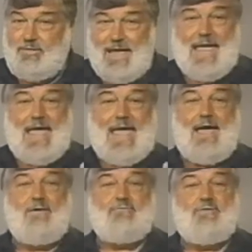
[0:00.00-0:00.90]
they
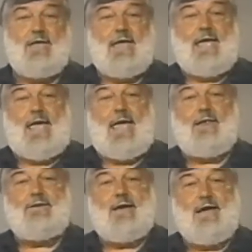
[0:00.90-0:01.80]
have,
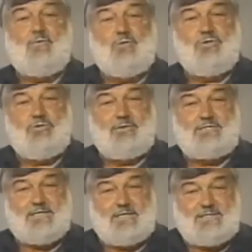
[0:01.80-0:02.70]
and I wish you
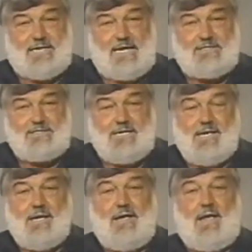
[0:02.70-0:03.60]
success
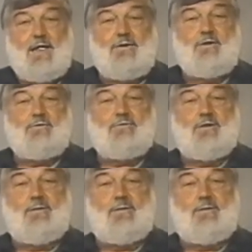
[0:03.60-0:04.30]
in